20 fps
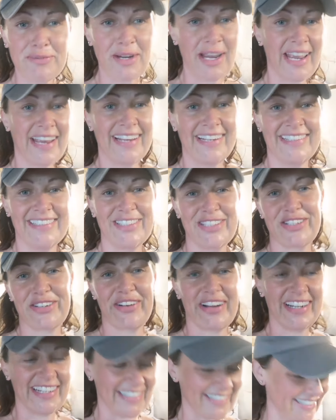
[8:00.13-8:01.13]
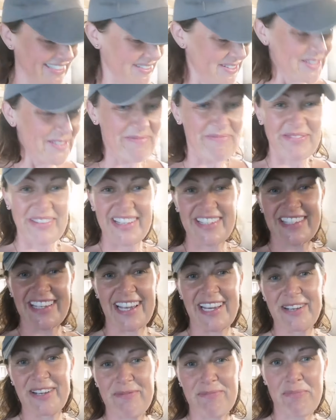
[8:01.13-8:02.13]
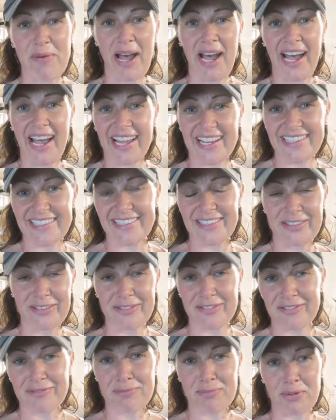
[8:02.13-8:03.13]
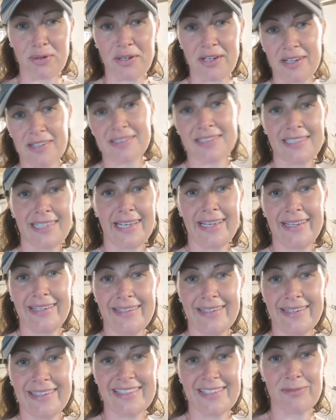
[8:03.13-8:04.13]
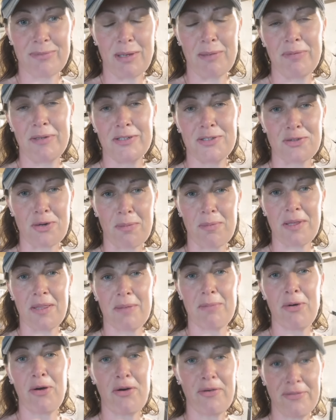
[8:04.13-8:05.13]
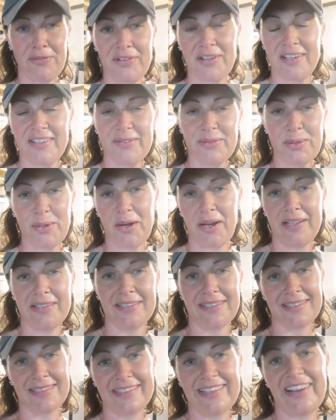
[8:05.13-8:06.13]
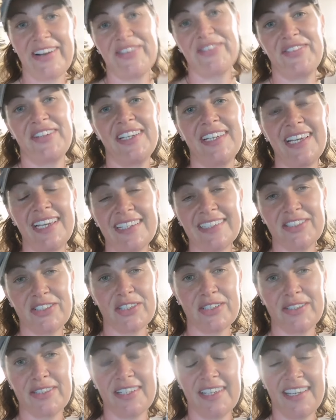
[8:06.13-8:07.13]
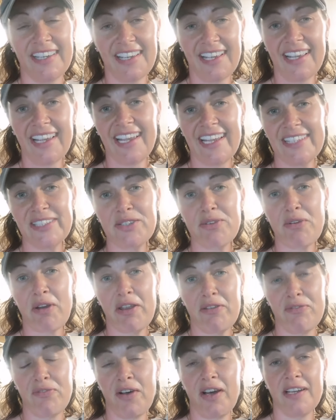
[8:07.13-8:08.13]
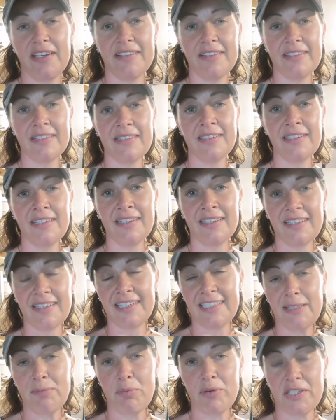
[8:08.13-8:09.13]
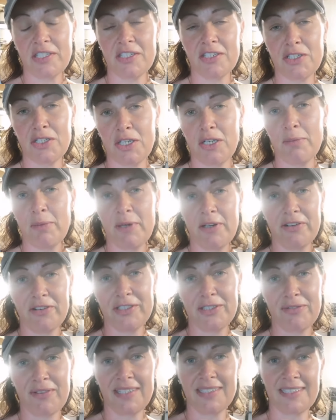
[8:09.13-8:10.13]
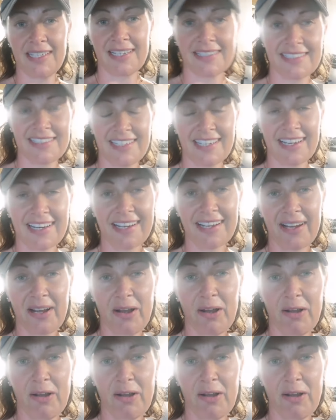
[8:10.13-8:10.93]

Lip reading: in rain, trying to take bags of products in as people are dropping them off and all kinds of stuff, and it's great fun, and the British humour is fantastic,